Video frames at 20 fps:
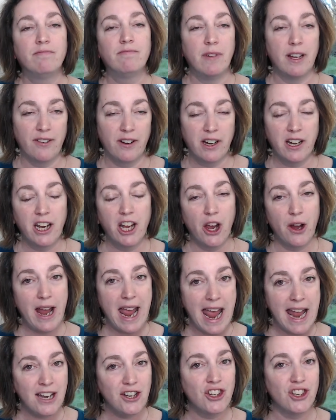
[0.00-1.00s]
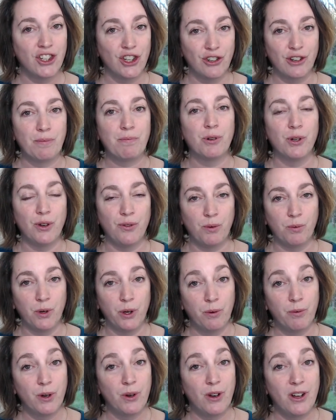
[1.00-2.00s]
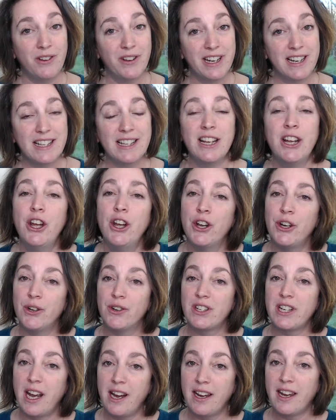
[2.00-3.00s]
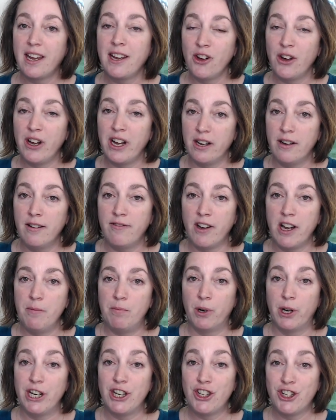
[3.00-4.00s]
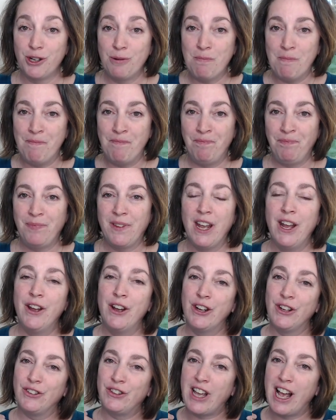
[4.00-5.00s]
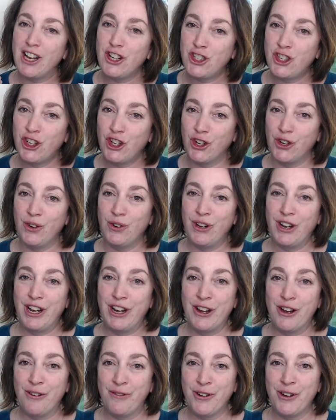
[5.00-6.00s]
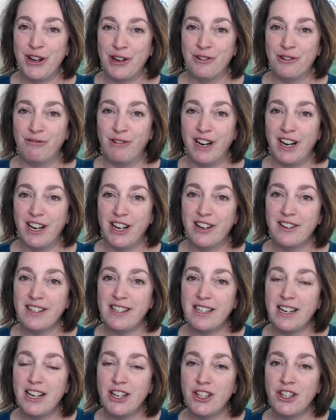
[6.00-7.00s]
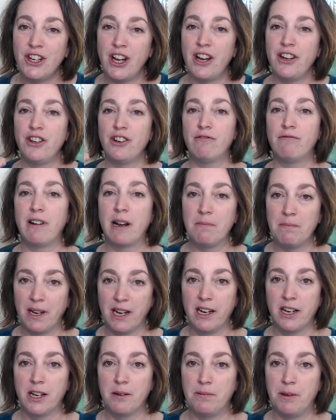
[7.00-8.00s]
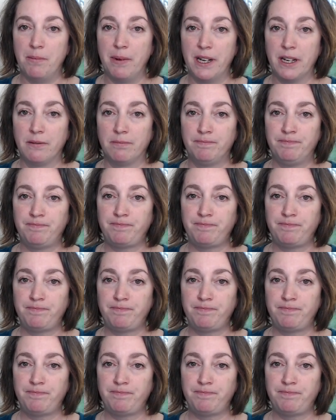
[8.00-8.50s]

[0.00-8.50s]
if I'm going to go engineer approved woo-woo on this, you're taking your inner vibration, that tuning of your inner radio station, and you're ramping it up a bit.